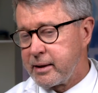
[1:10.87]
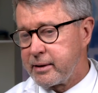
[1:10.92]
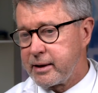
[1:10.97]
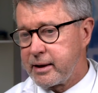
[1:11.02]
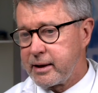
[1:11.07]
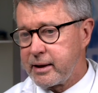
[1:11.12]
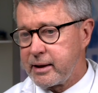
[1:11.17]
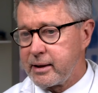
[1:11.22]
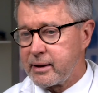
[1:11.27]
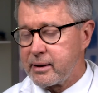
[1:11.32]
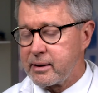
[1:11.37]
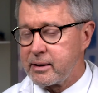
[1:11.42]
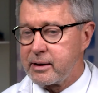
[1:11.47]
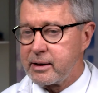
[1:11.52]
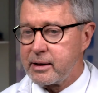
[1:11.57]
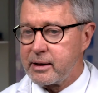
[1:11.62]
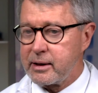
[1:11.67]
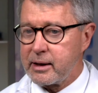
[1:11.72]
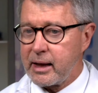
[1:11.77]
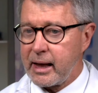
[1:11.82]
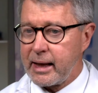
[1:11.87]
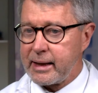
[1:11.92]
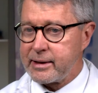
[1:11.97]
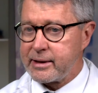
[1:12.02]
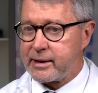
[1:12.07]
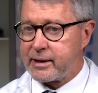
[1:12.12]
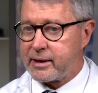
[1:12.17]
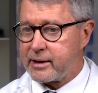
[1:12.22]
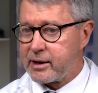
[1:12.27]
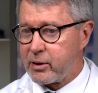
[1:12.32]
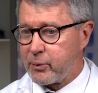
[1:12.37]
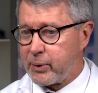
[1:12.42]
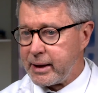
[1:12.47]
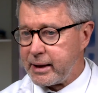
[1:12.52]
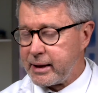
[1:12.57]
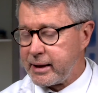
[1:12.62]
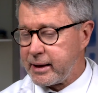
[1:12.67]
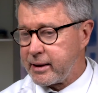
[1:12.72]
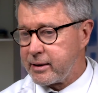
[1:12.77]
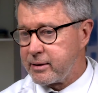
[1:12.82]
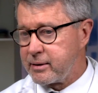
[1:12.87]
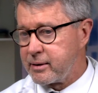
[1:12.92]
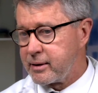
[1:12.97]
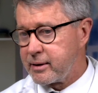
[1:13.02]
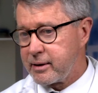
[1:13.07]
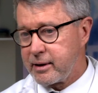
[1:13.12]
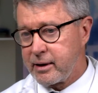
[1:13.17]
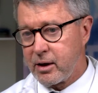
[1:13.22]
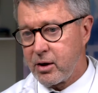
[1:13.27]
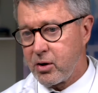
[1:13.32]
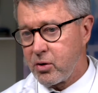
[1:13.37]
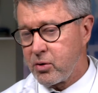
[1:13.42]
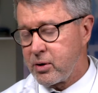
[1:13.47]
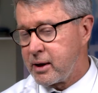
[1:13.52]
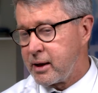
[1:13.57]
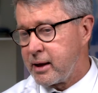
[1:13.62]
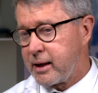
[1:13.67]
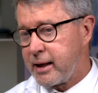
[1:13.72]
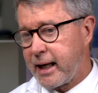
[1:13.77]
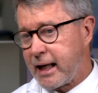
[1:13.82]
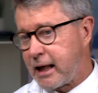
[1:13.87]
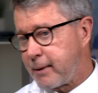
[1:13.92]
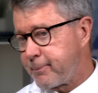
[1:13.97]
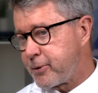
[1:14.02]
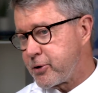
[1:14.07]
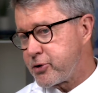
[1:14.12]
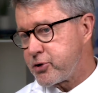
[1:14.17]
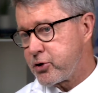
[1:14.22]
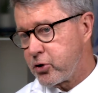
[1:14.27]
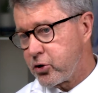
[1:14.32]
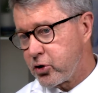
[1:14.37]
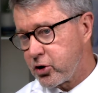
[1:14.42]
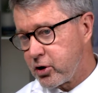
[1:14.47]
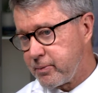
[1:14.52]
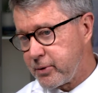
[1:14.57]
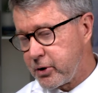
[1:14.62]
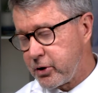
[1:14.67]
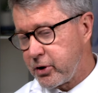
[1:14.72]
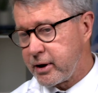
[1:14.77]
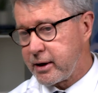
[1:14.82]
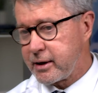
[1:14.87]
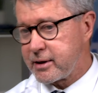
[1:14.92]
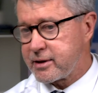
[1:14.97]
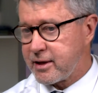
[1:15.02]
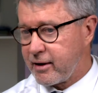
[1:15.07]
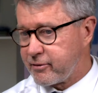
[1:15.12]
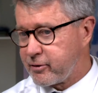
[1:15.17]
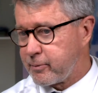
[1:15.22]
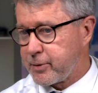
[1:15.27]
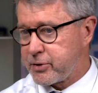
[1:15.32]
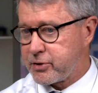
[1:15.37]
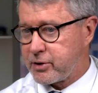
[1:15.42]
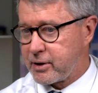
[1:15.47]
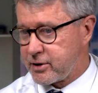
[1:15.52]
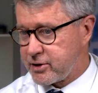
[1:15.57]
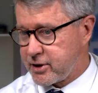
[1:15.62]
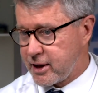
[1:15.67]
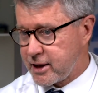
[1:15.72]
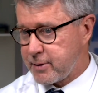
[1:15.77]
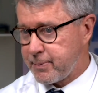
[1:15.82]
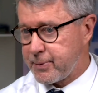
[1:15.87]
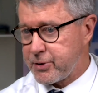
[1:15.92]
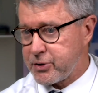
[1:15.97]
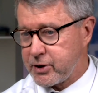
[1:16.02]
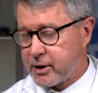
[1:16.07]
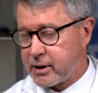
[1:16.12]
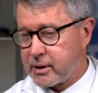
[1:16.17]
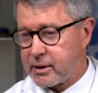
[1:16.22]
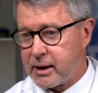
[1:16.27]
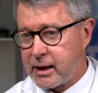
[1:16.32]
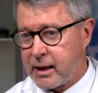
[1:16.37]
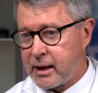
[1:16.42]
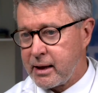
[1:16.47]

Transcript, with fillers: The the idea that we need you know 80% herd immunity, 70%, 60%,